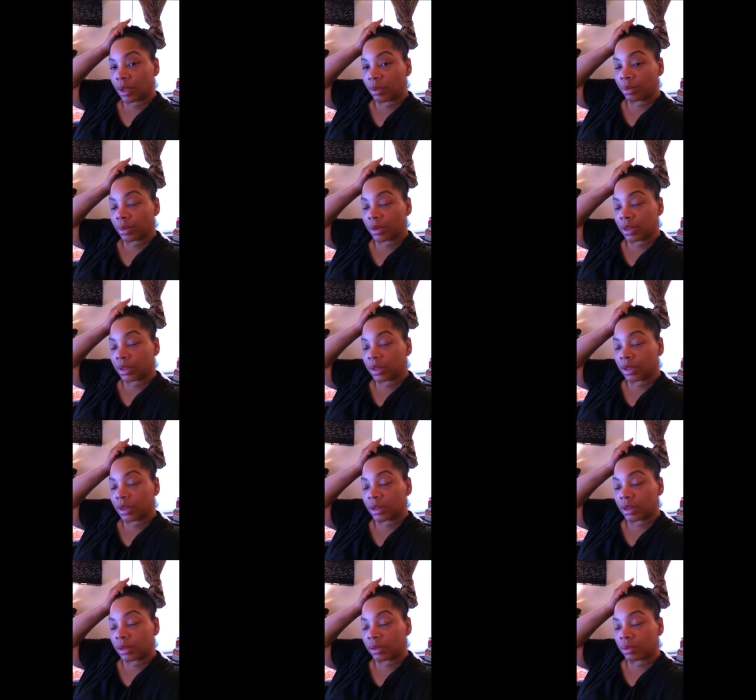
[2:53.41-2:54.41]
I
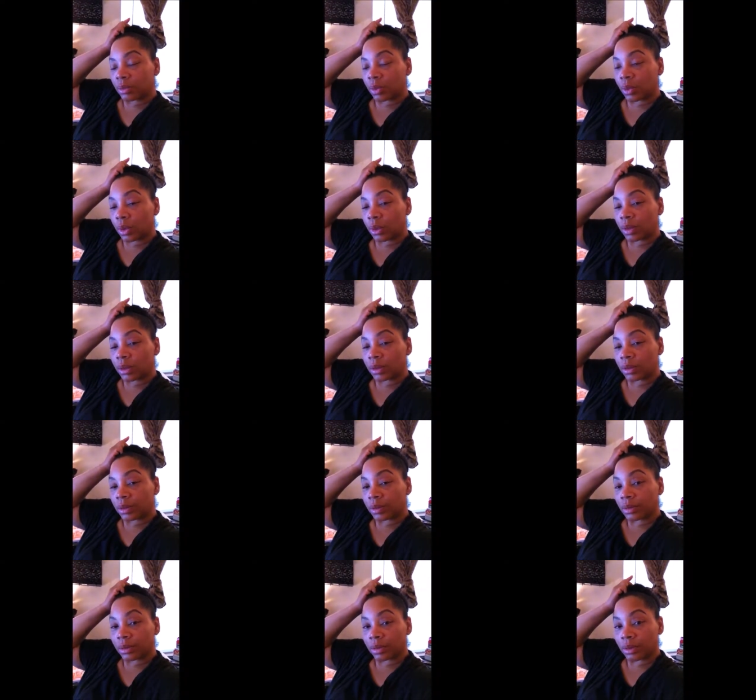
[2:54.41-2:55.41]
really want to
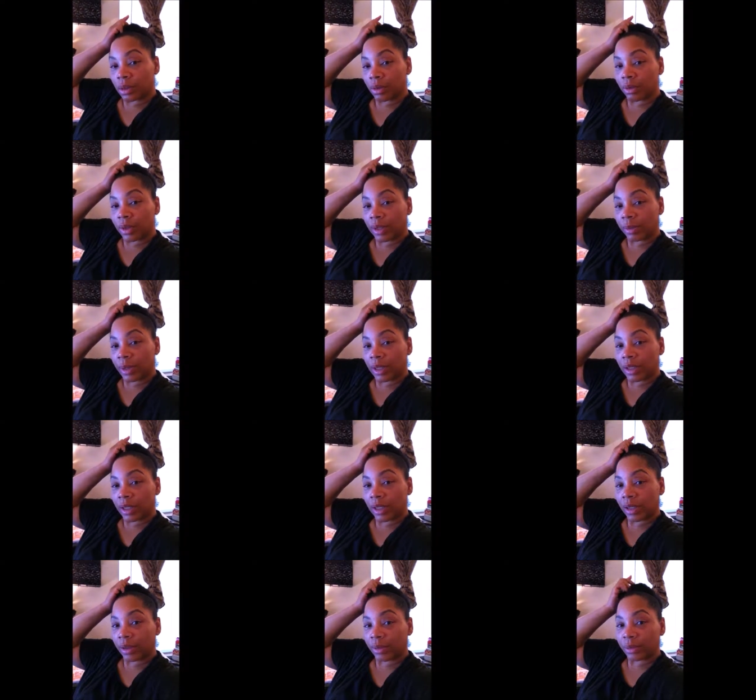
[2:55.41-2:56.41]
go lay back
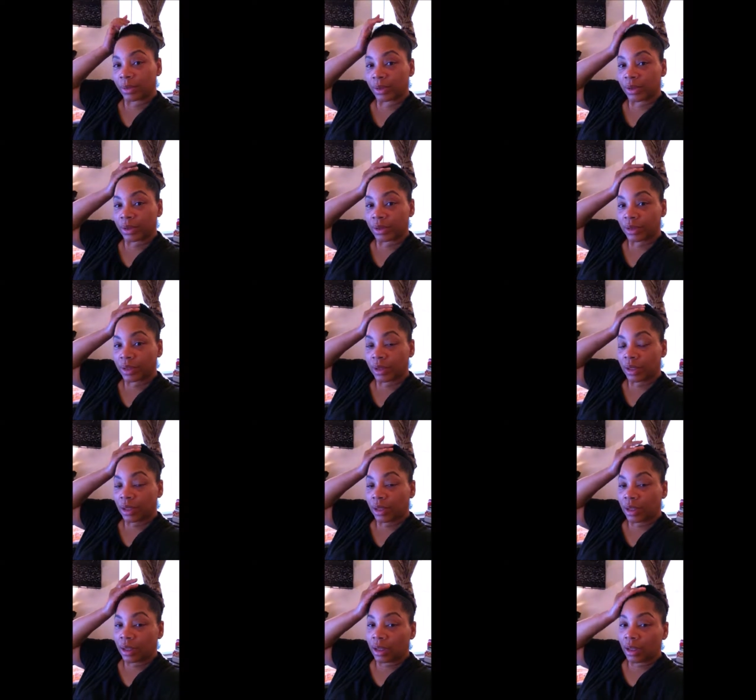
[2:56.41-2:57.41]
down, but
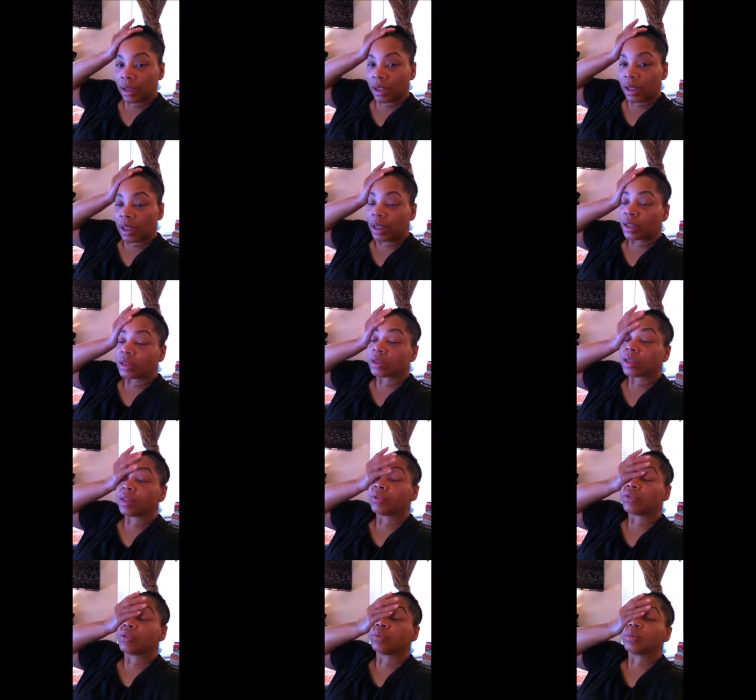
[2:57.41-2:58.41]
I just
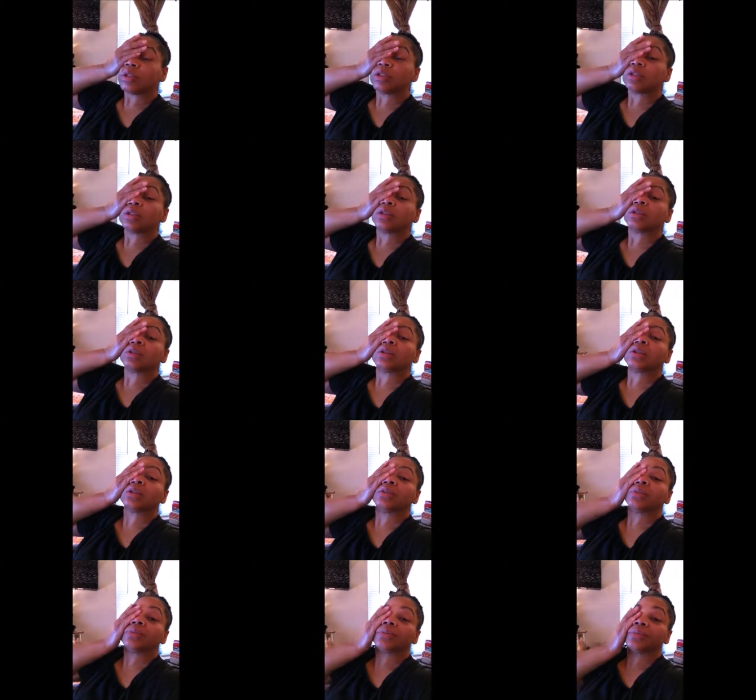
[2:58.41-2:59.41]
have too many things to
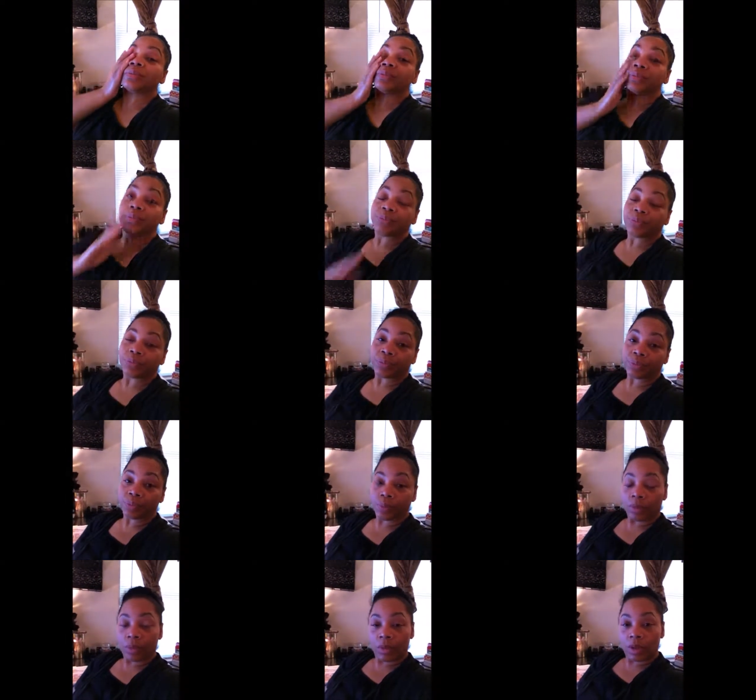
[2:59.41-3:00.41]
do,
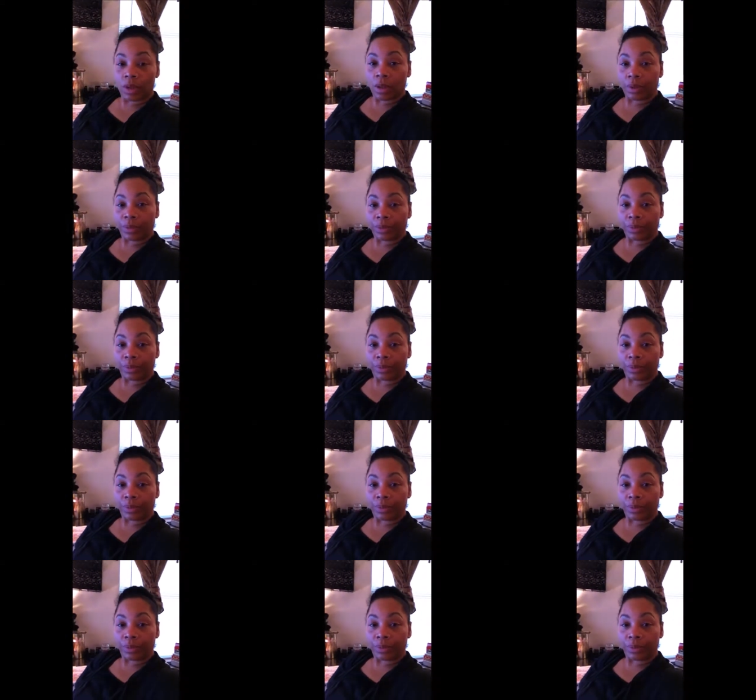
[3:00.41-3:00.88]
so